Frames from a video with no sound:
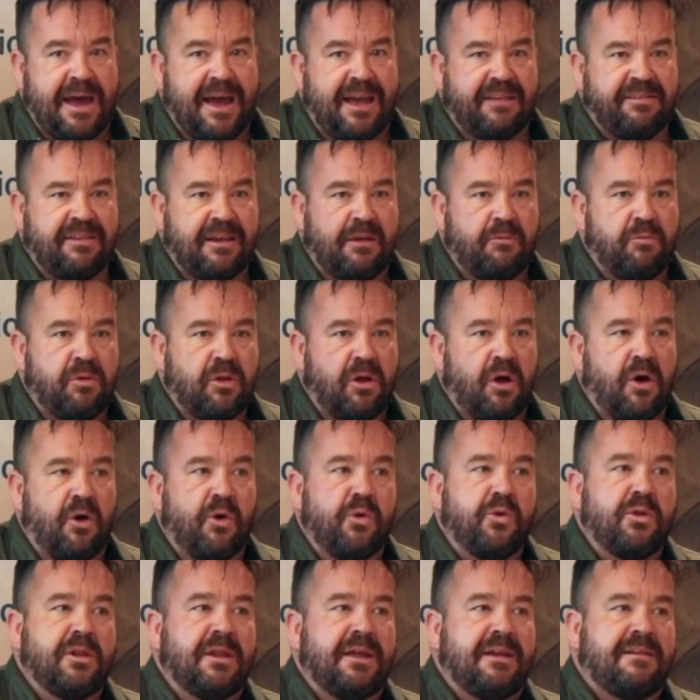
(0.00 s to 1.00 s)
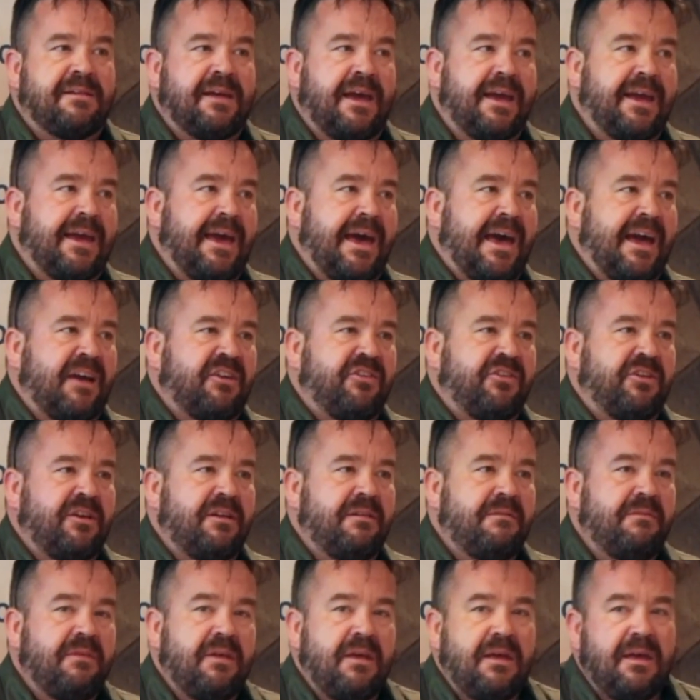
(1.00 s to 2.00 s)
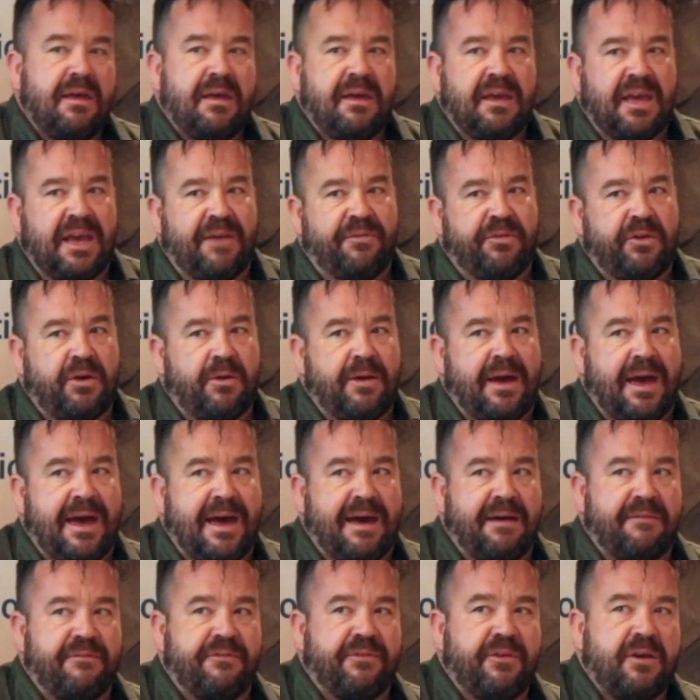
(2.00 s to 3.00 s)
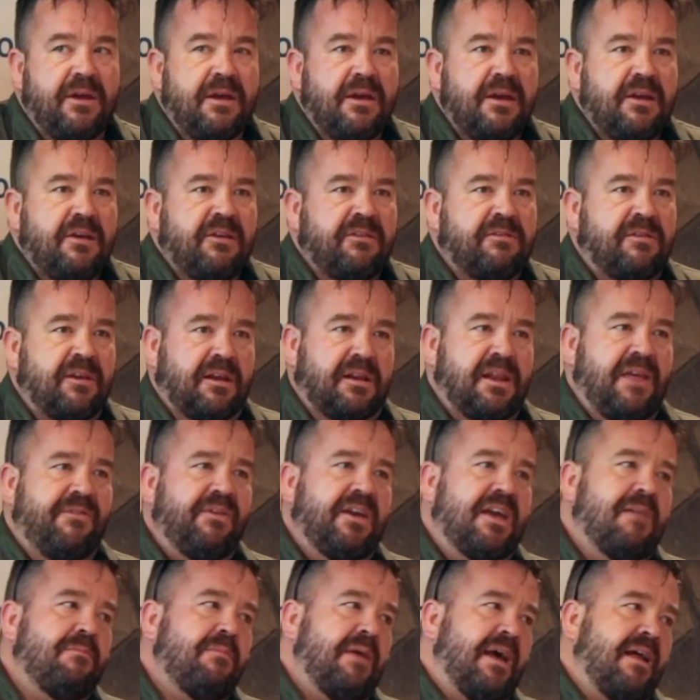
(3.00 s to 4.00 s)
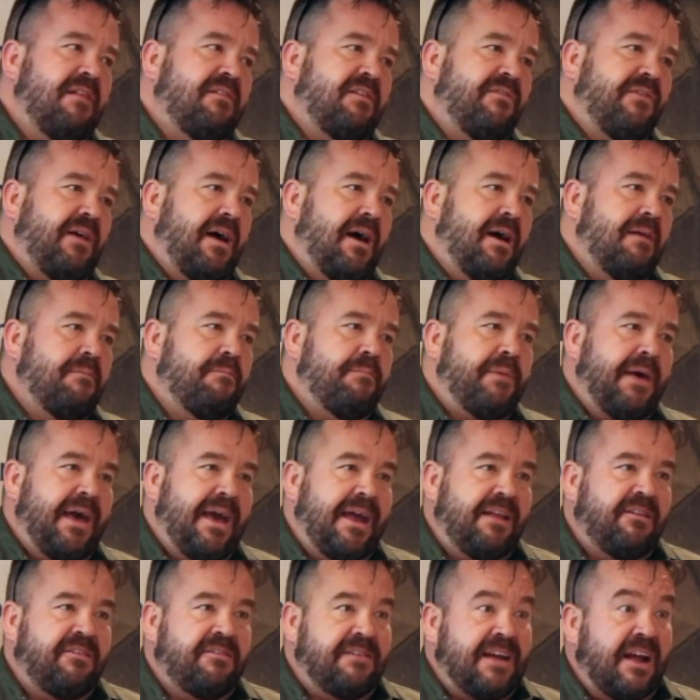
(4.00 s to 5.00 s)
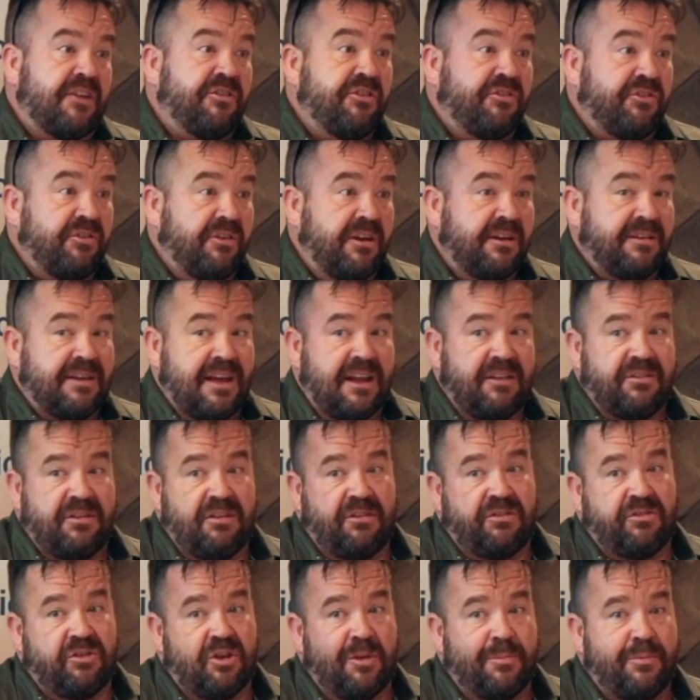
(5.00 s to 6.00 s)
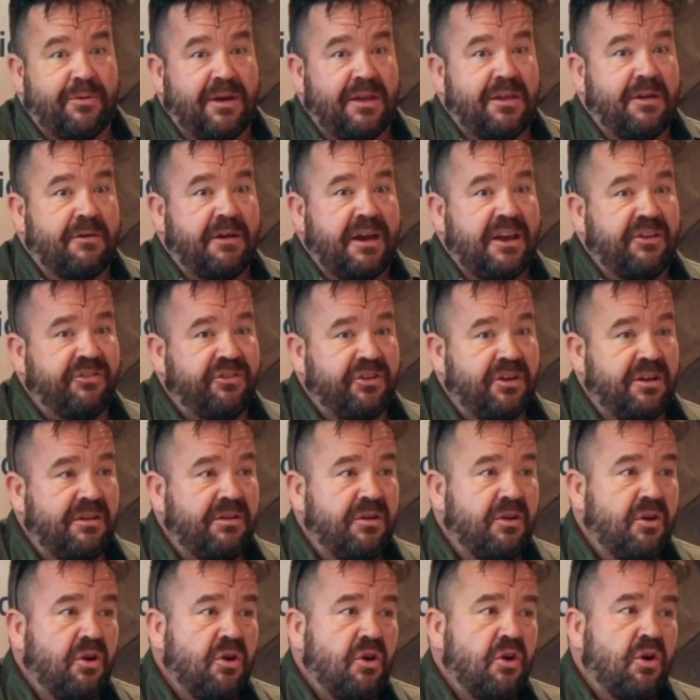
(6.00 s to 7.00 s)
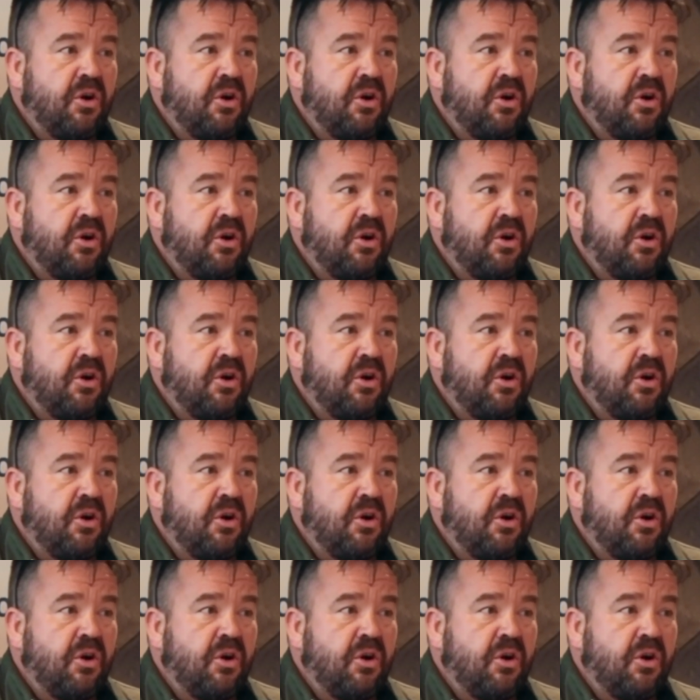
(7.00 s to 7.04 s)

ASIC will only take action if you have significant amounts of unpaid statutory debts and superannuation,